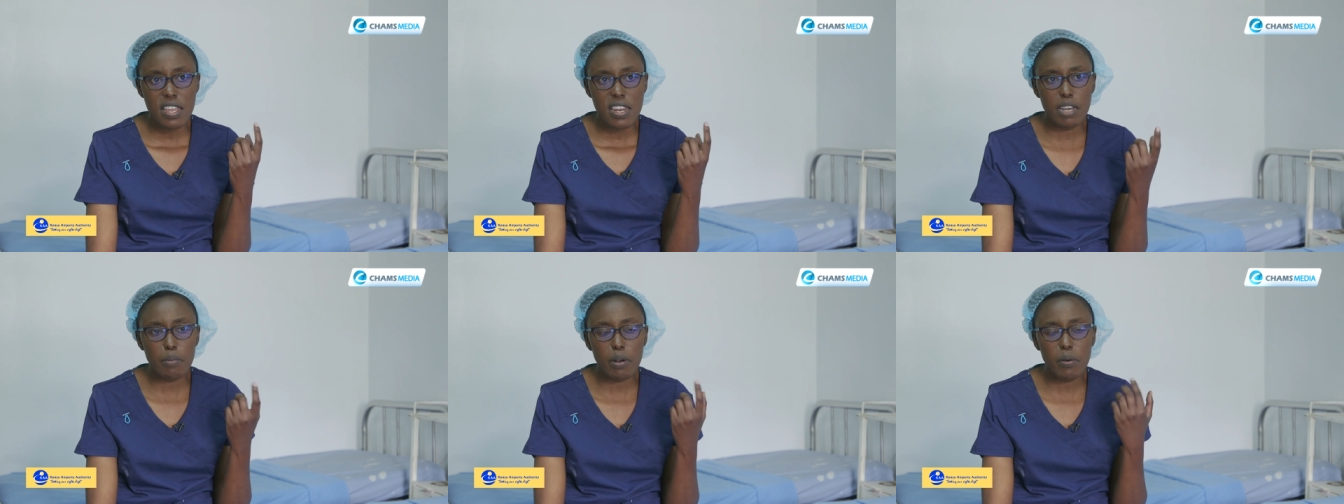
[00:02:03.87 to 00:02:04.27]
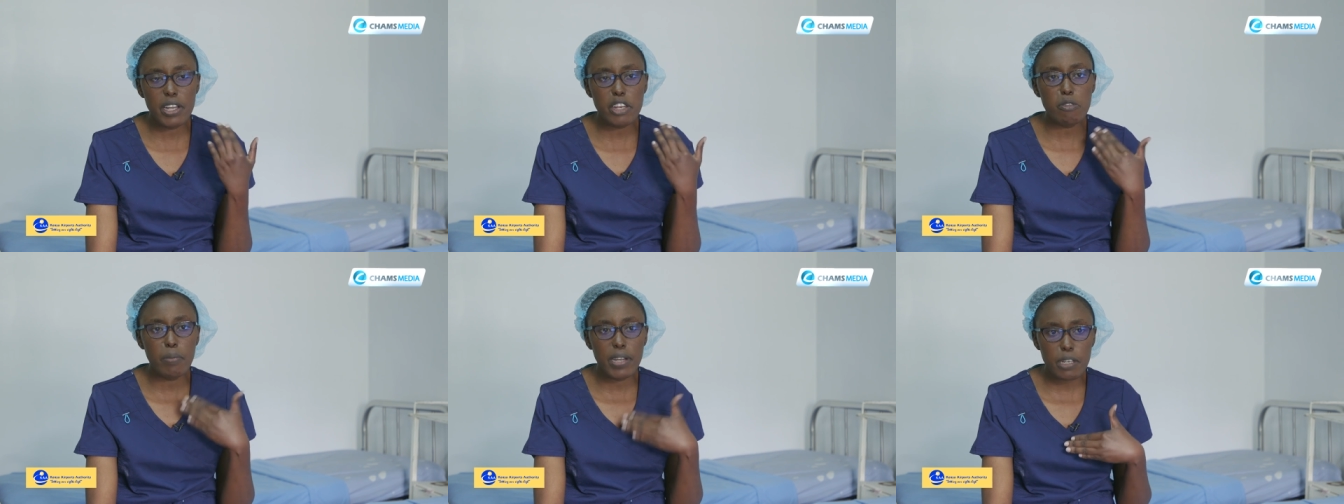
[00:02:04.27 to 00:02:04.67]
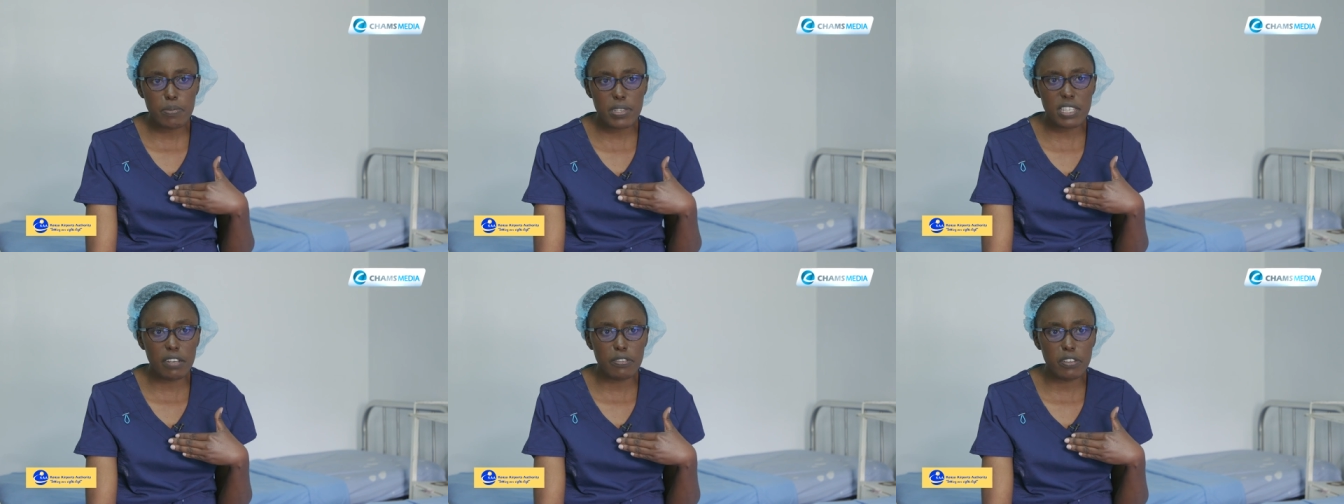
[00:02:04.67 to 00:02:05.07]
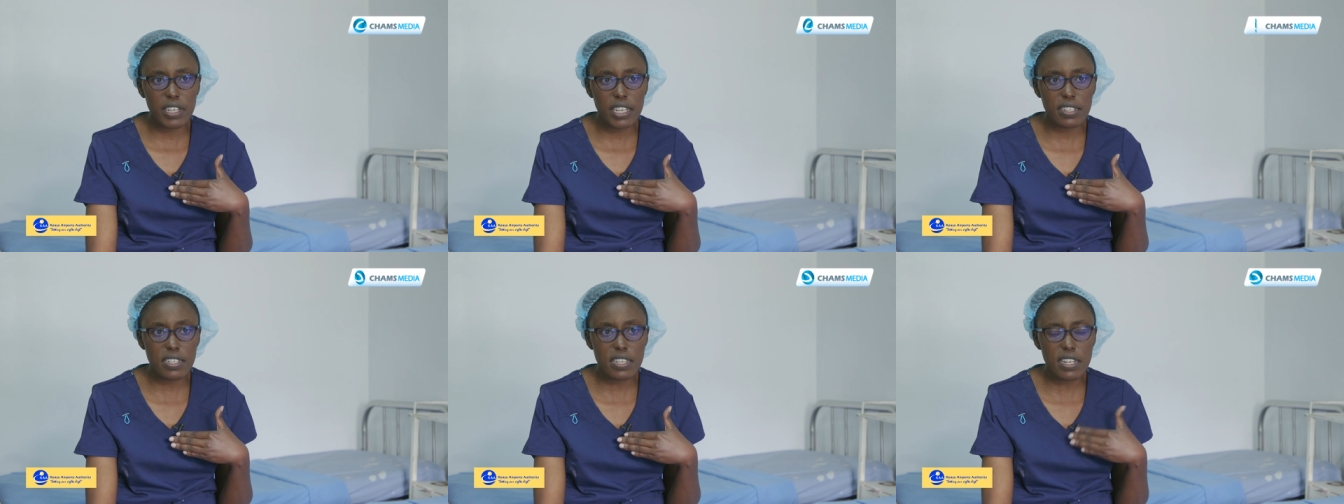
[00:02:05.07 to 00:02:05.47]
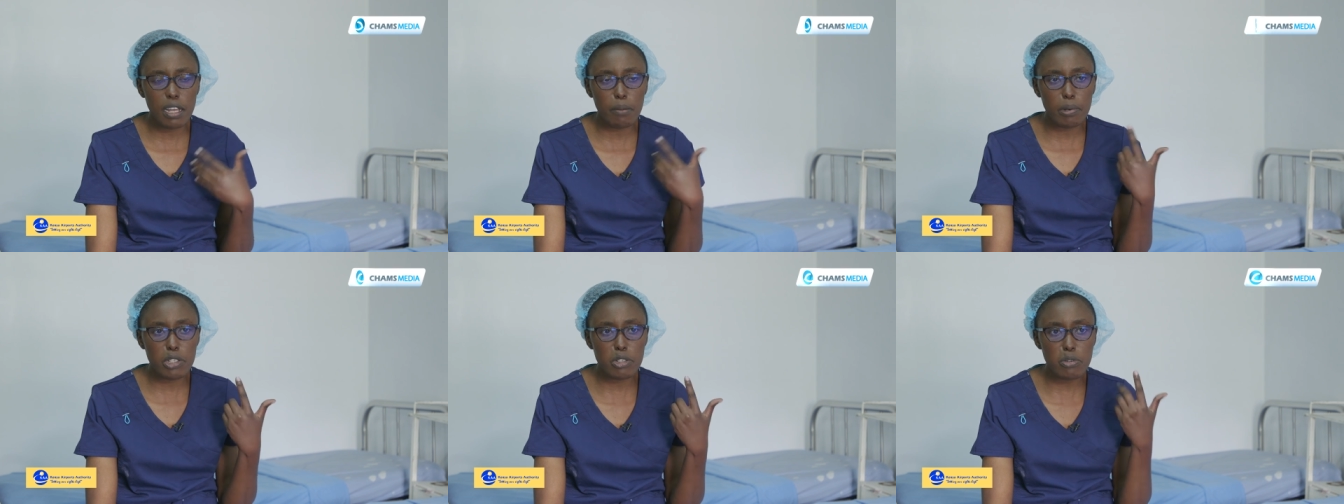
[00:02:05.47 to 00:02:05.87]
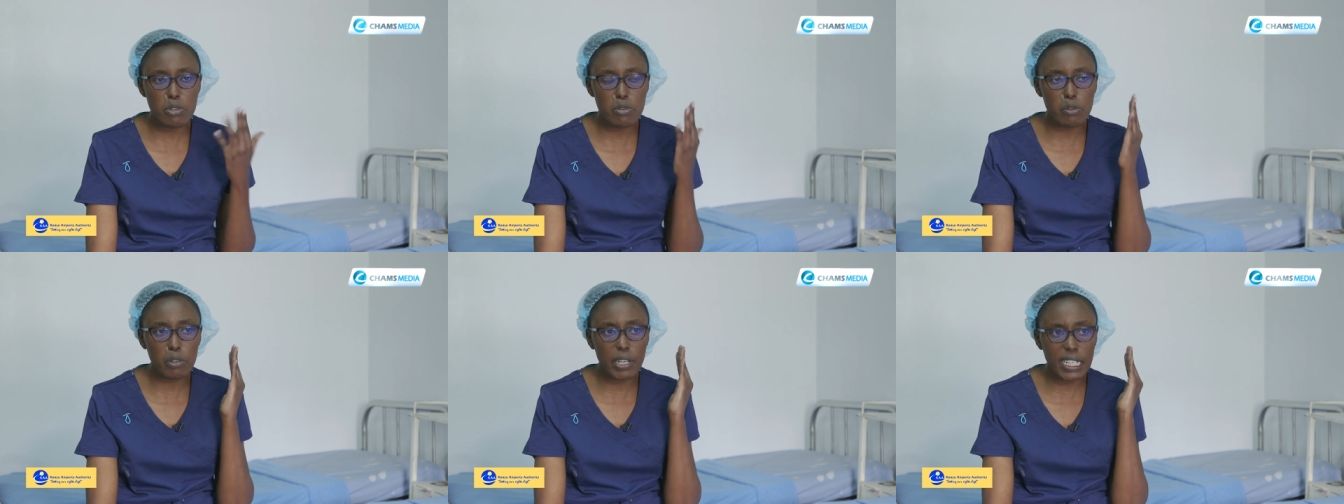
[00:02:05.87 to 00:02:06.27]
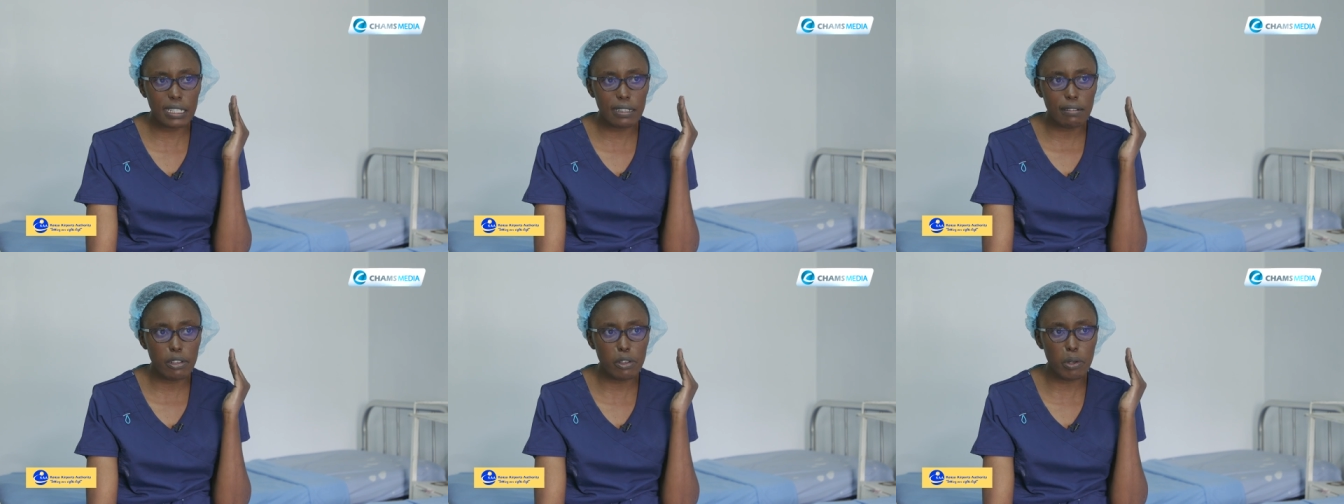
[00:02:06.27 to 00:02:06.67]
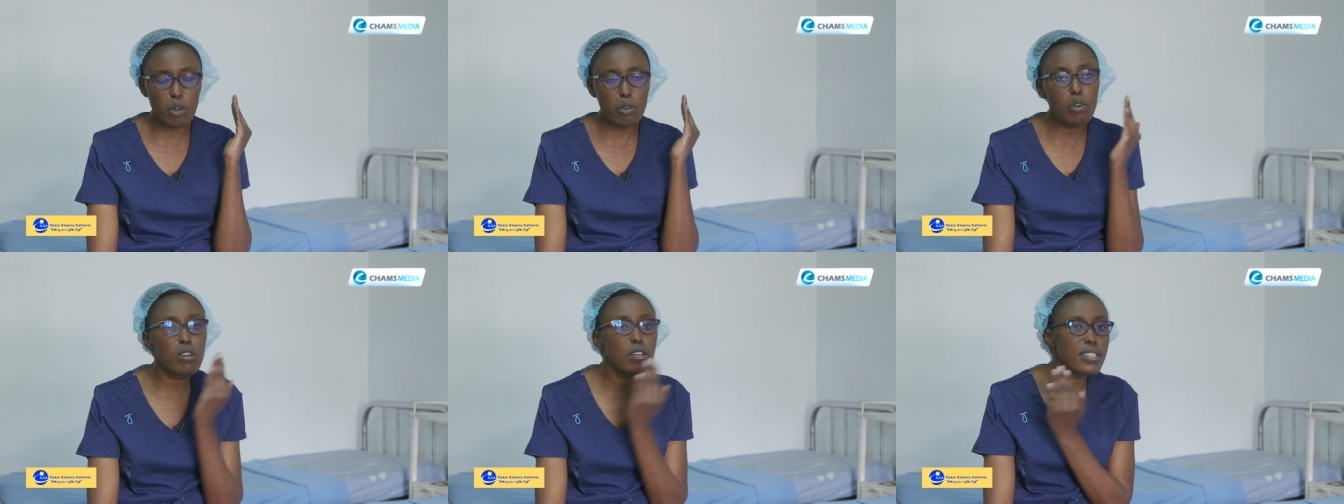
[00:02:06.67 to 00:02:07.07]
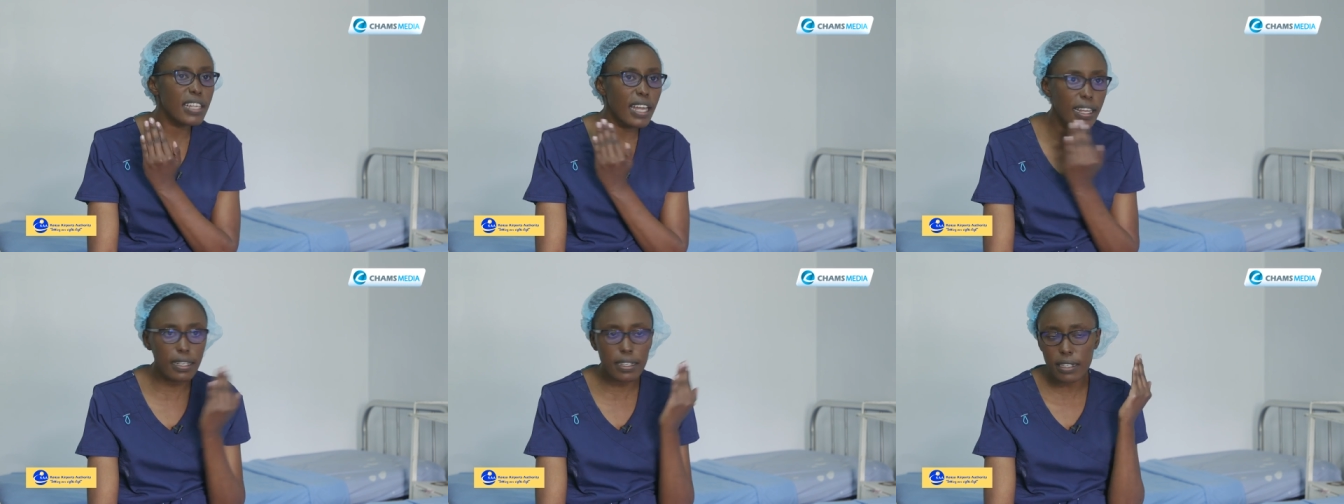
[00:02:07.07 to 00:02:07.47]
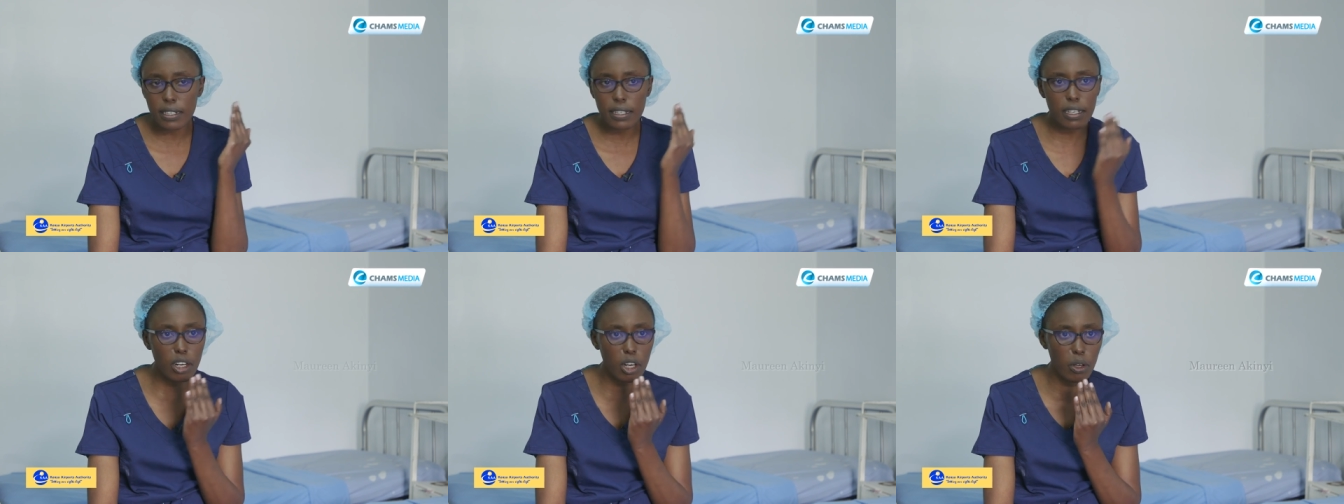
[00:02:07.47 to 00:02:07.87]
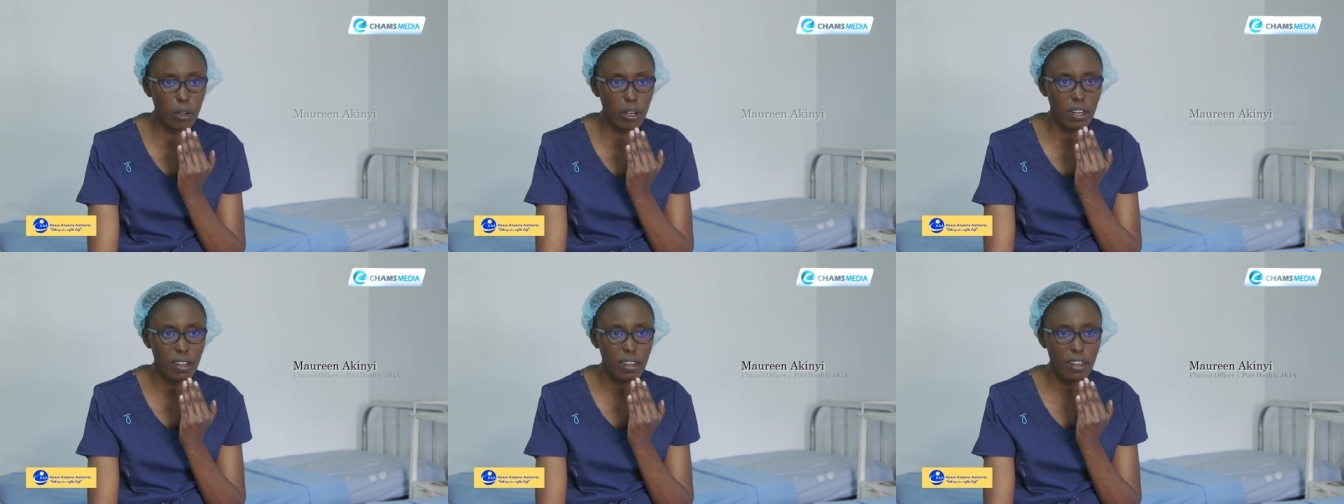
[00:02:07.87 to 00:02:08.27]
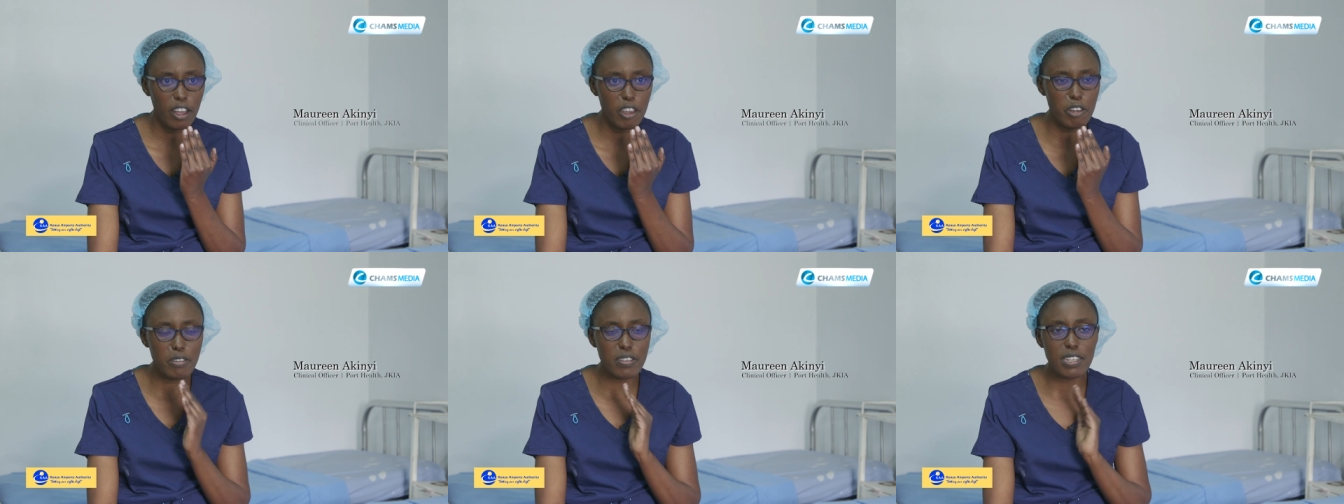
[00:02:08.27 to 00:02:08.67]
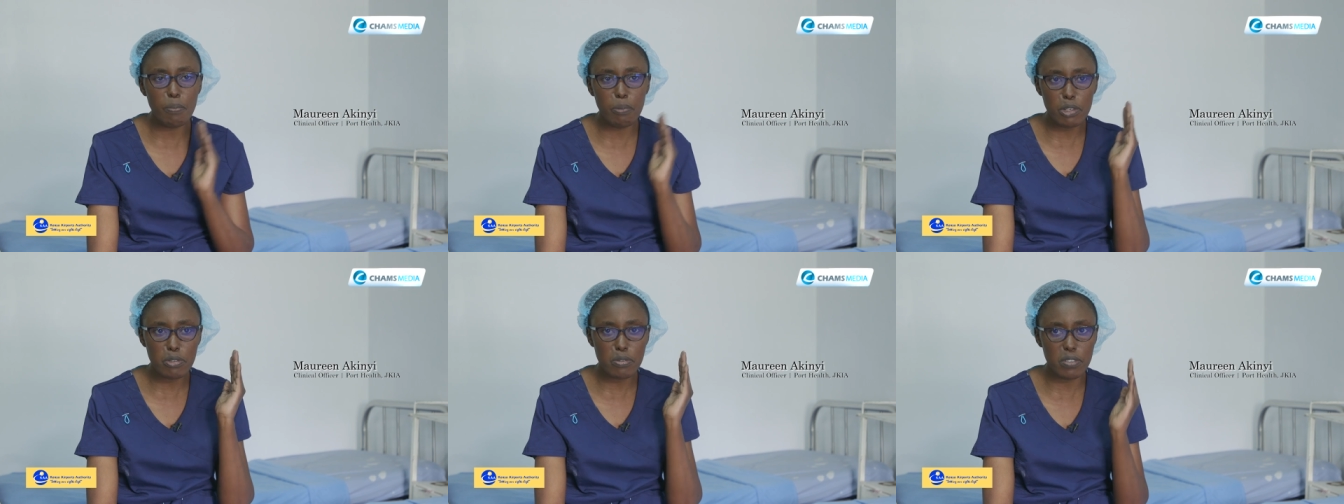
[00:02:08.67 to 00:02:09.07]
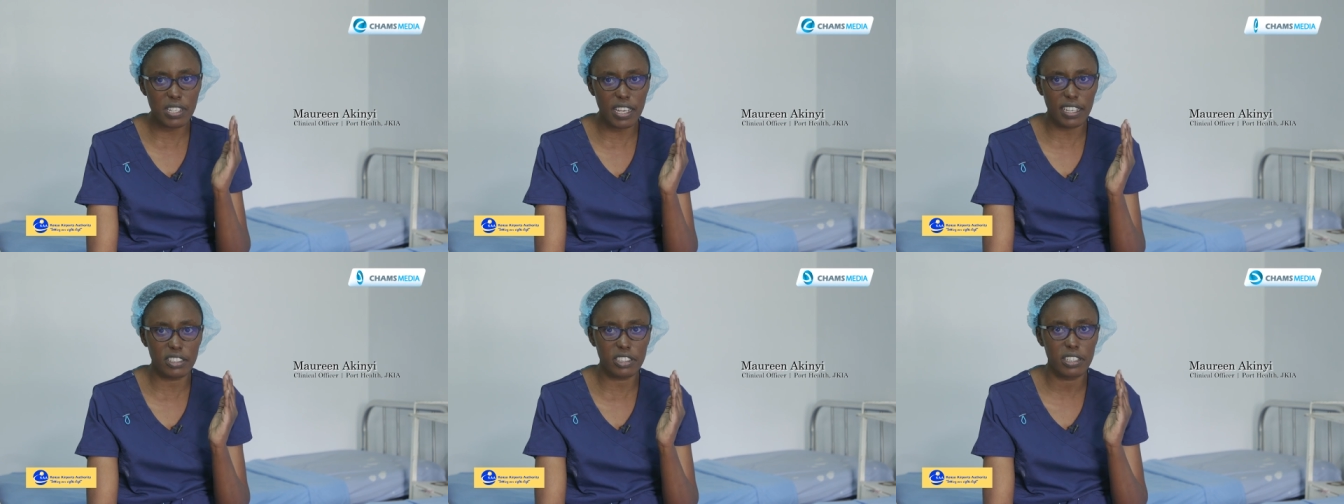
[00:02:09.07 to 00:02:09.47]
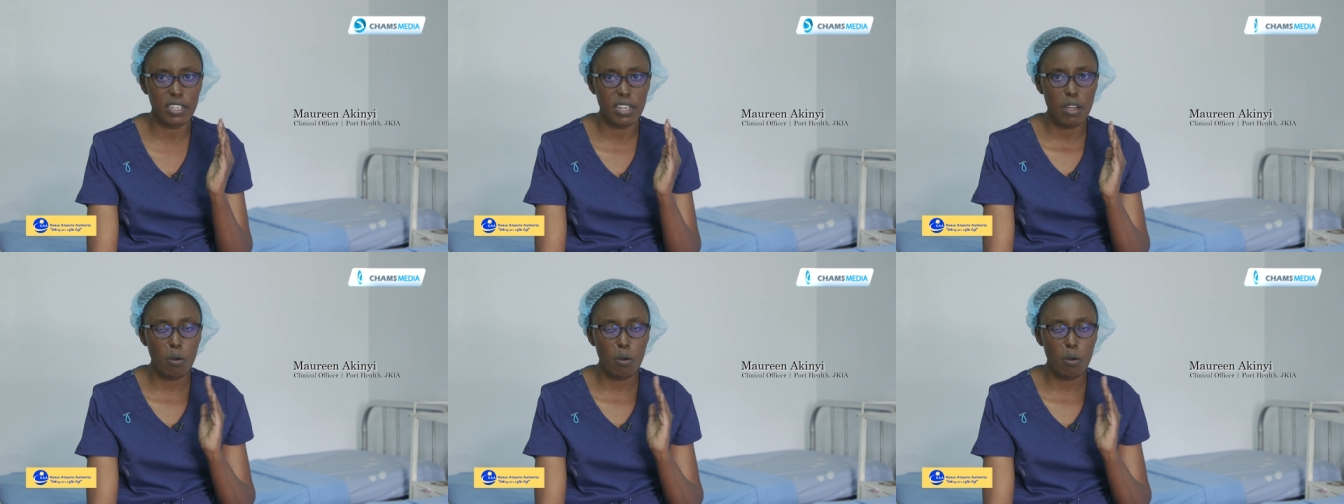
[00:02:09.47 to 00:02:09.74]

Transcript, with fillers: Number 1, you might be suffocating. Number 2, your goggles can clog. You're not supposed to touch.